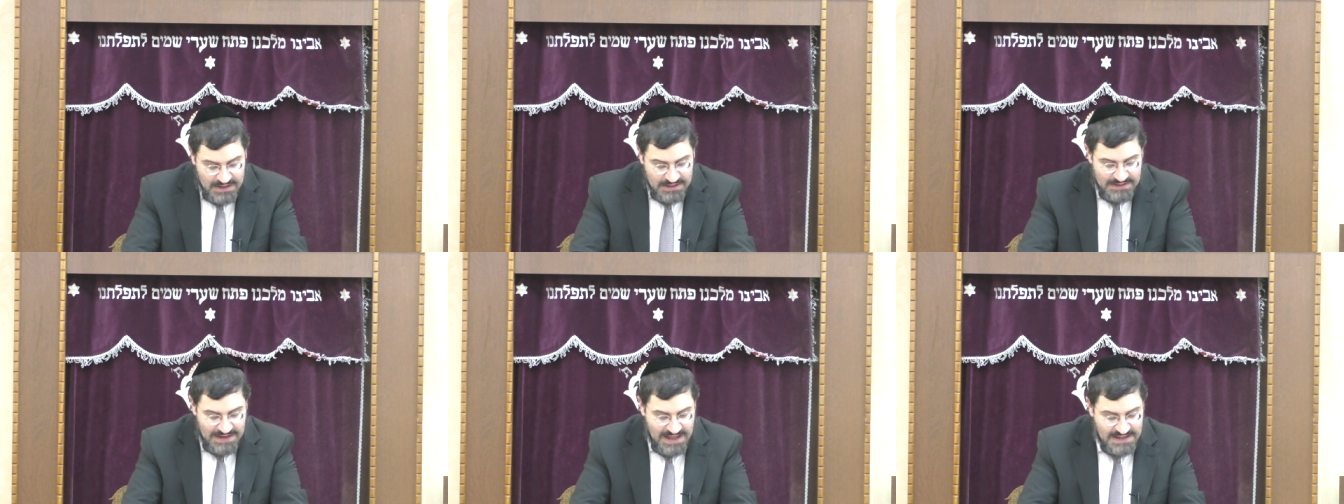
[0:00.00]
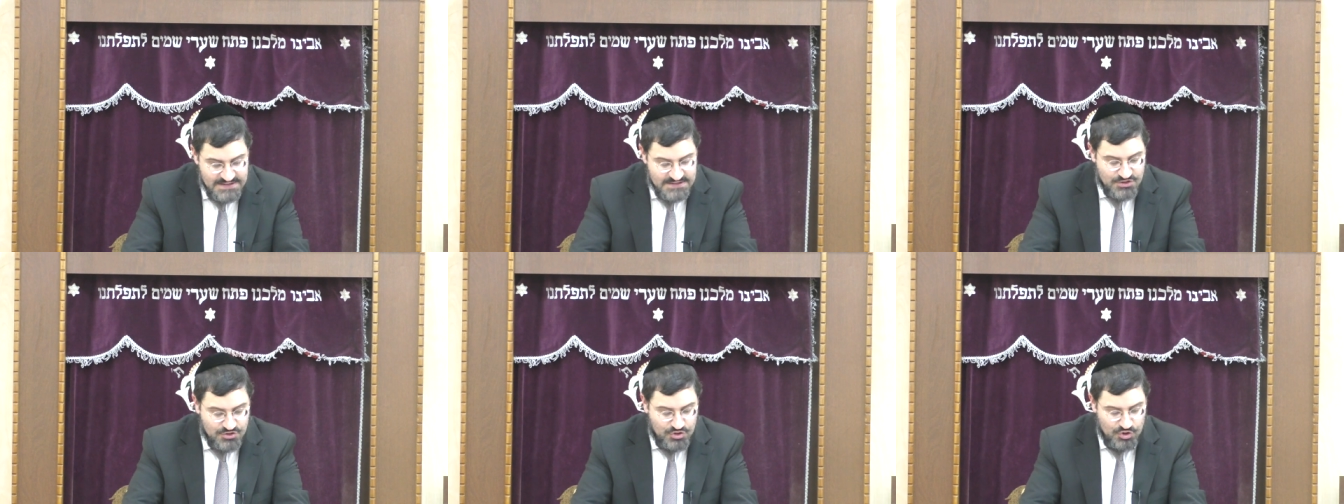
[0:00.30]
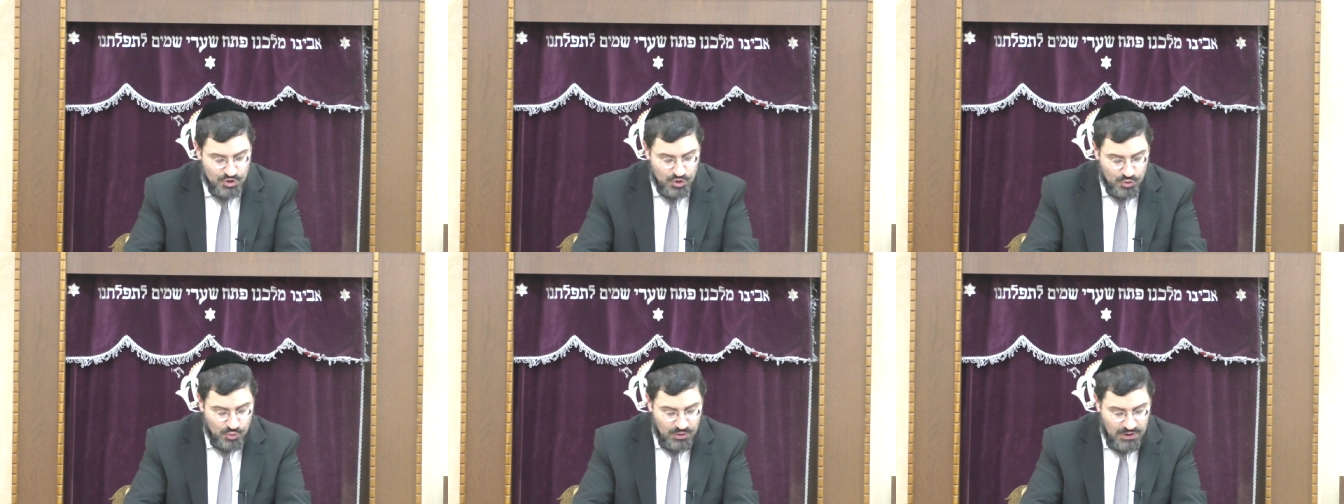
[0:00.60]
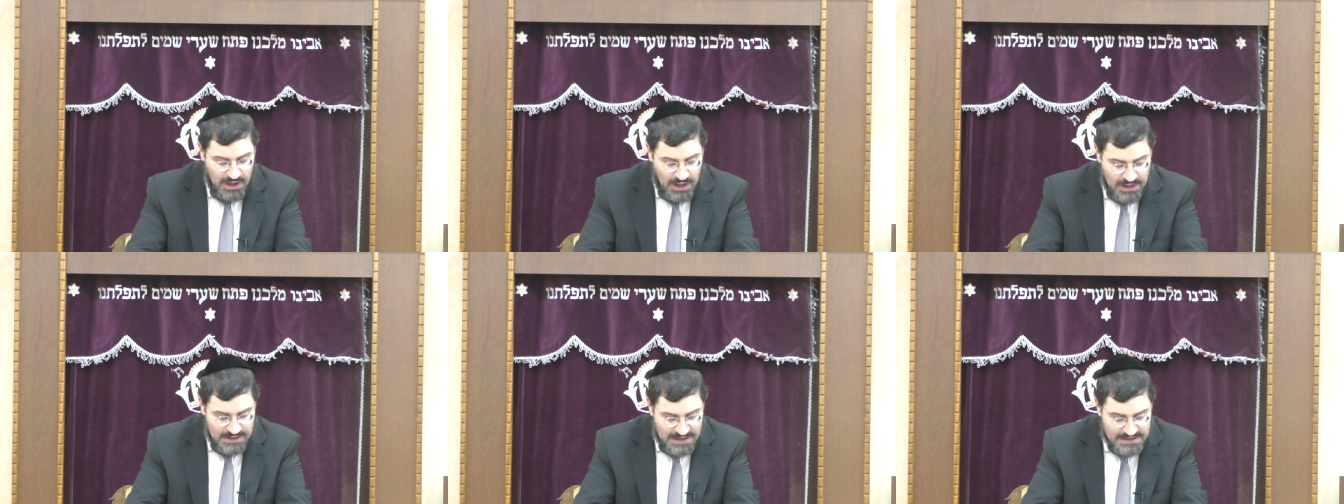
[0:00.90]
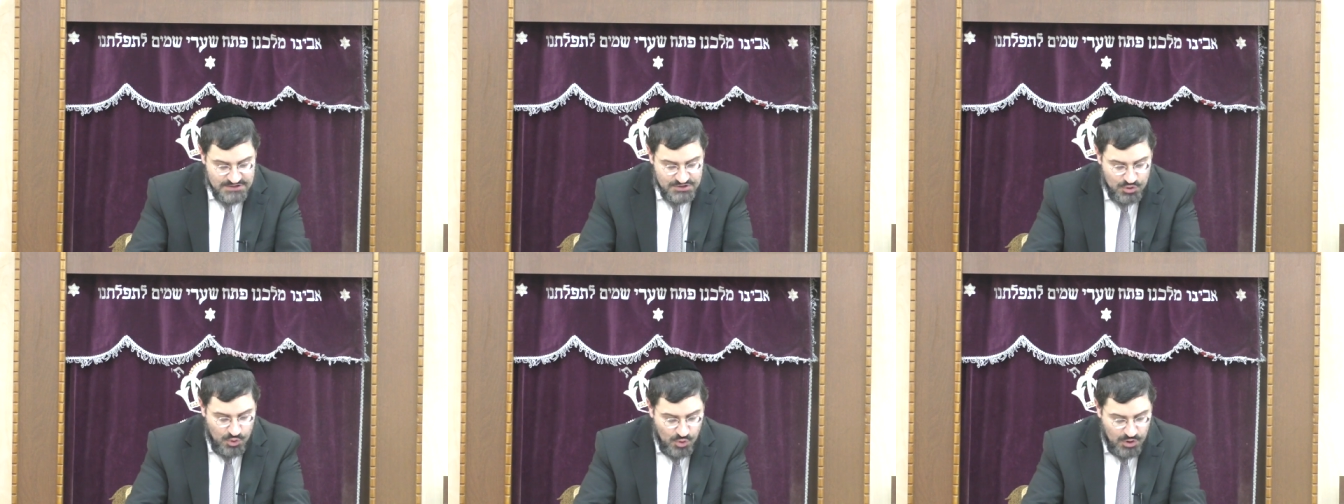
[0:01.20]
Let's
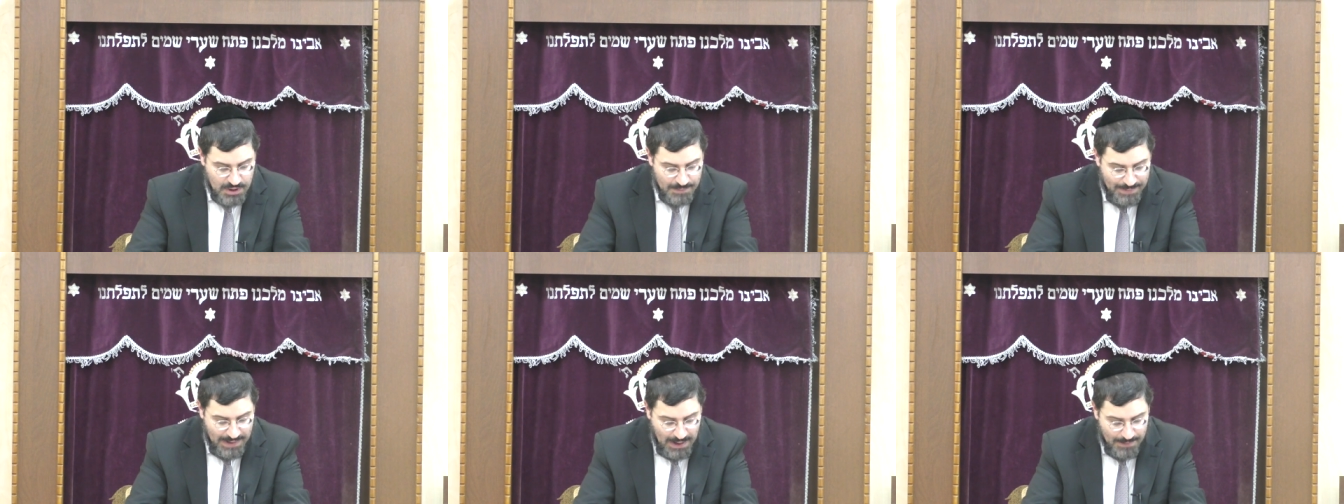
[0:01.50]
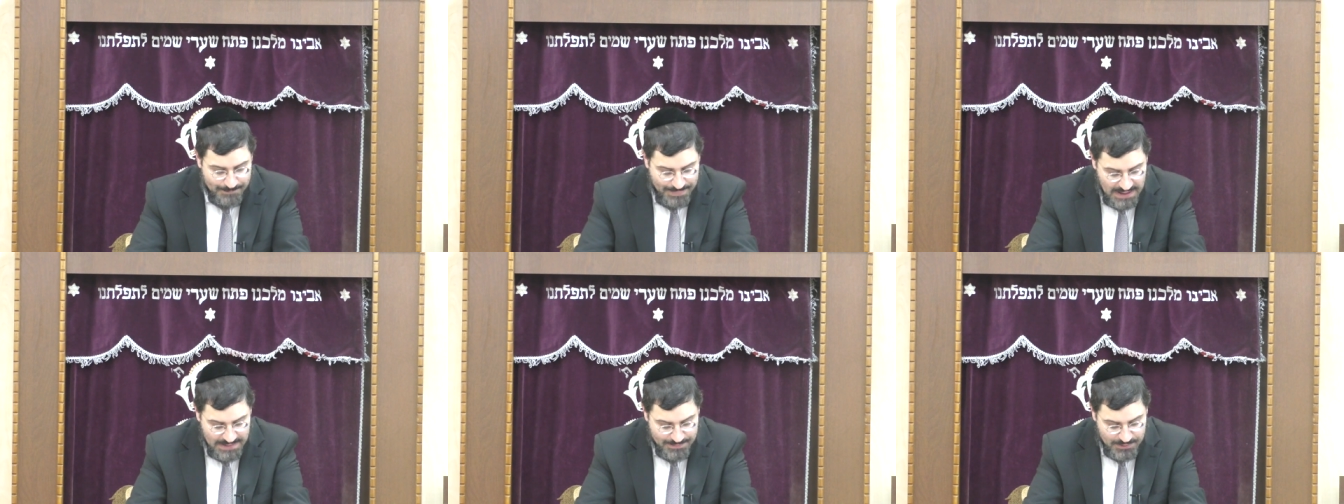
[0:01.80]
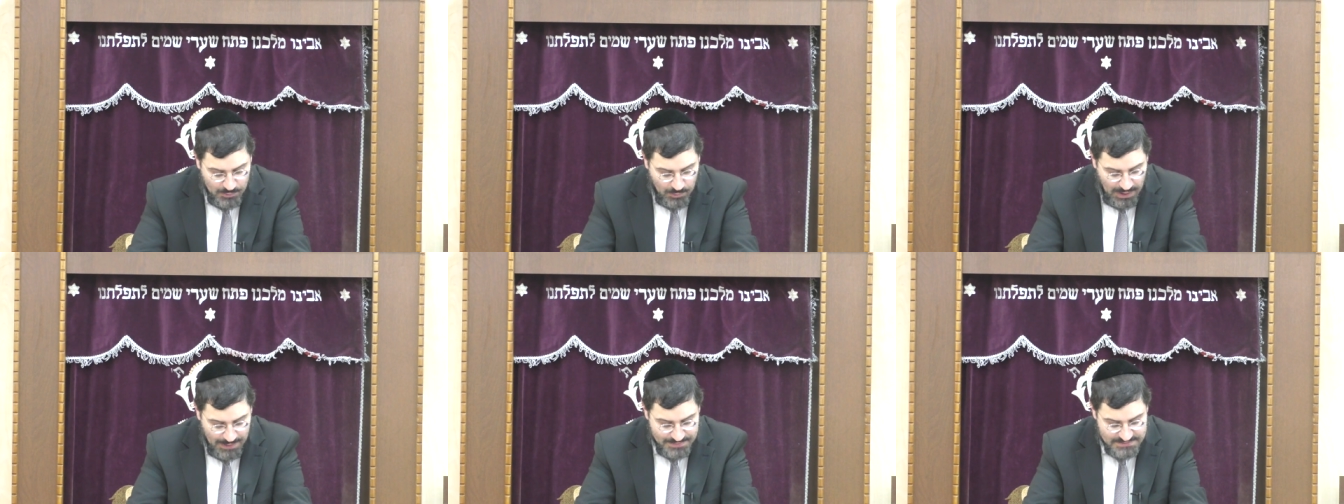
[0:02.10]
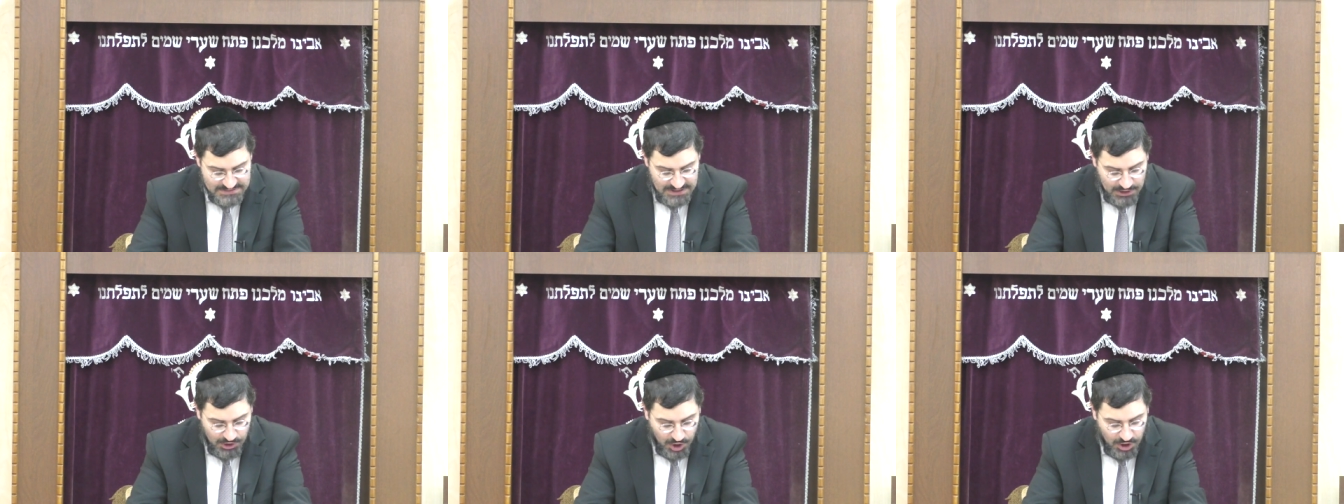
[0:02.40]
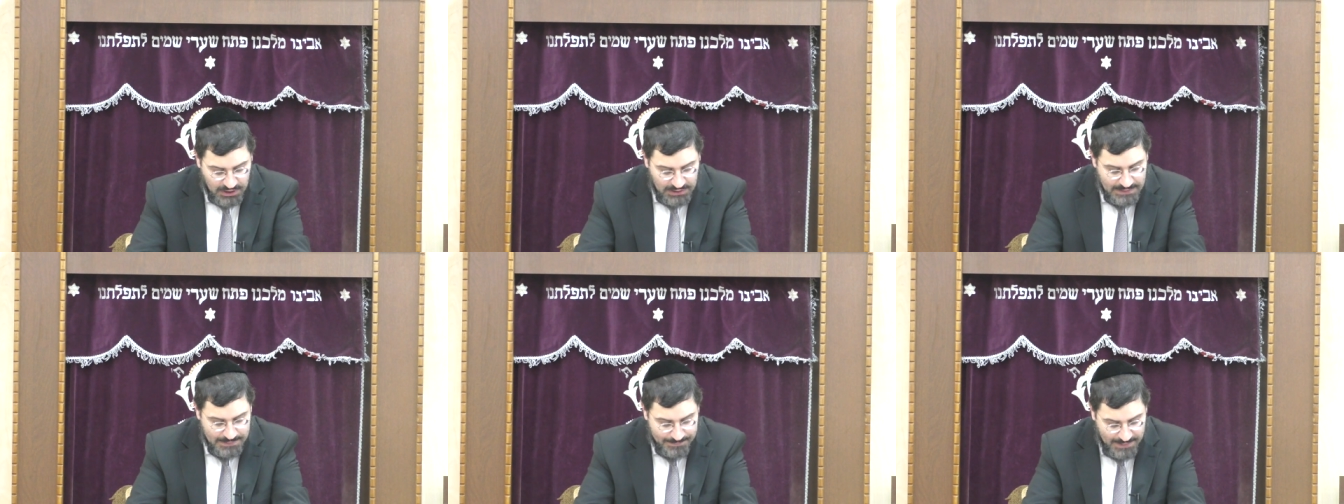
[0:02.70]
talk about baby wipes,
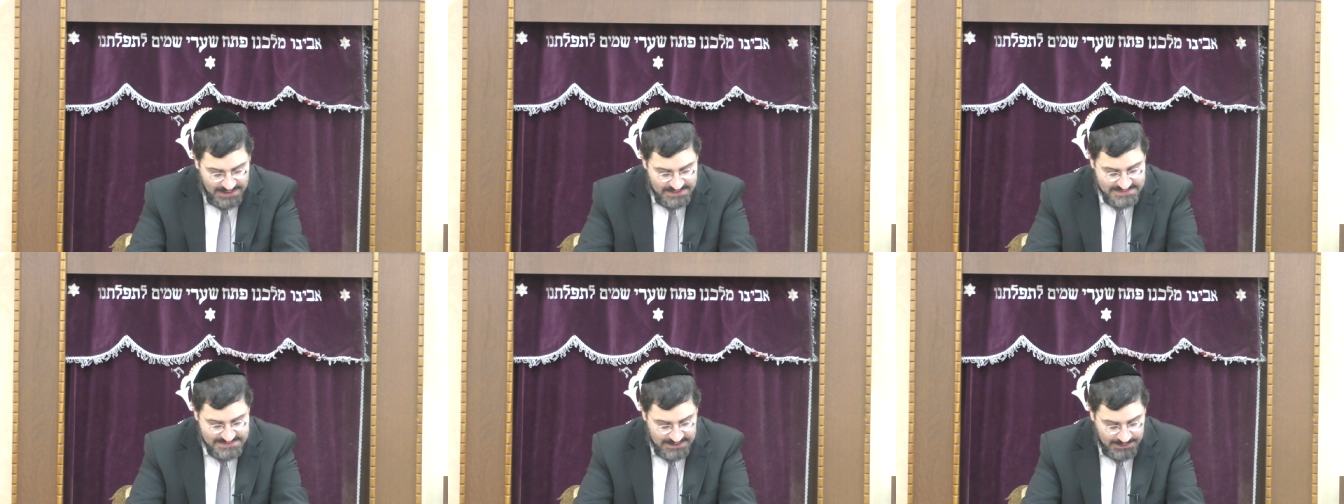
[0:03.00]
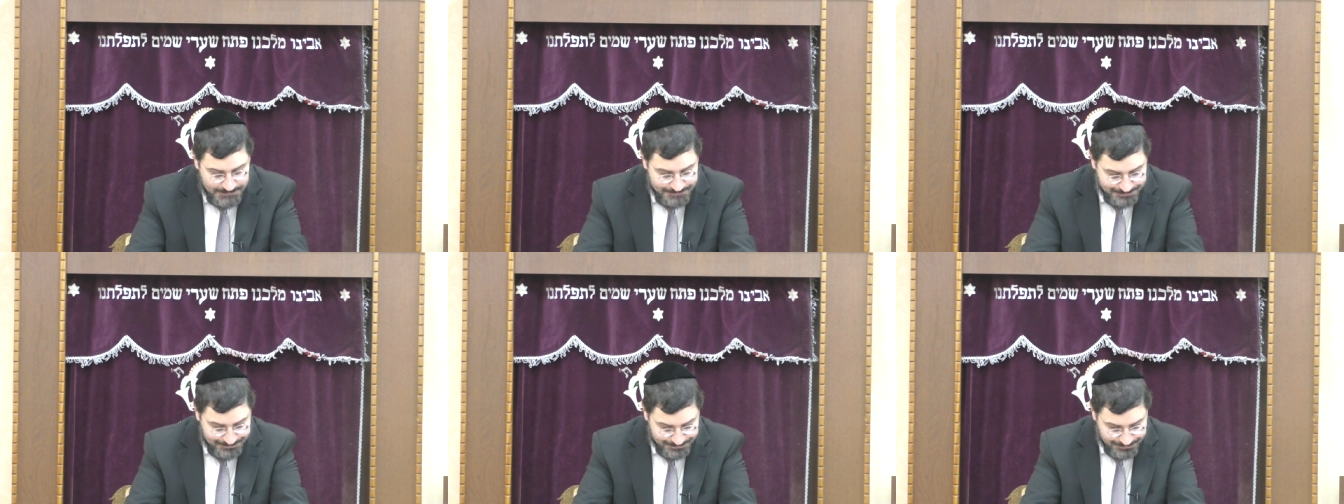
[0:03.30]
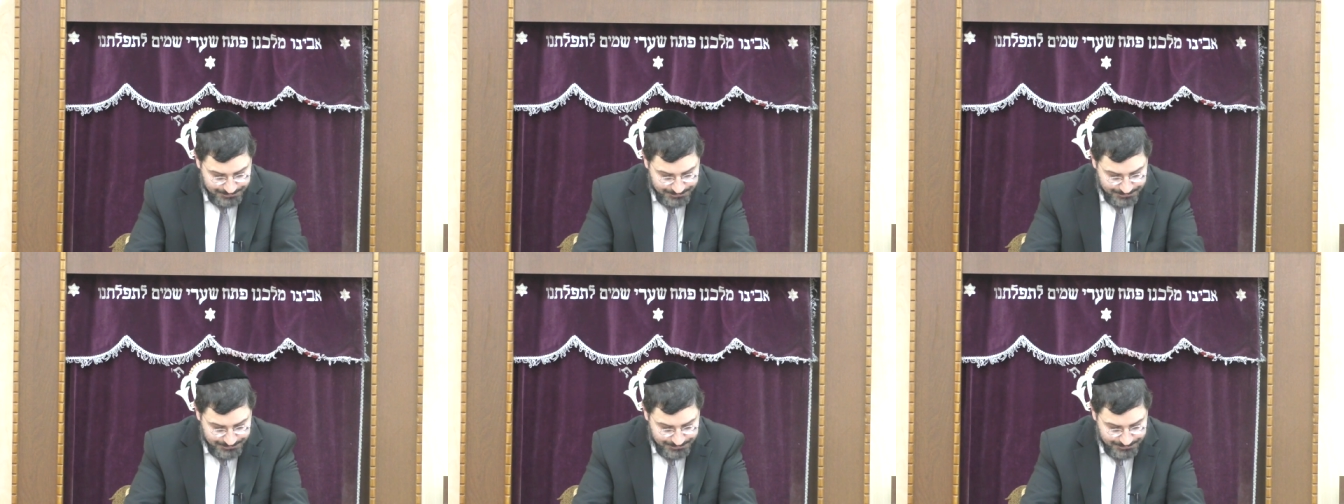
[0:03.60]
halacha lemaisa,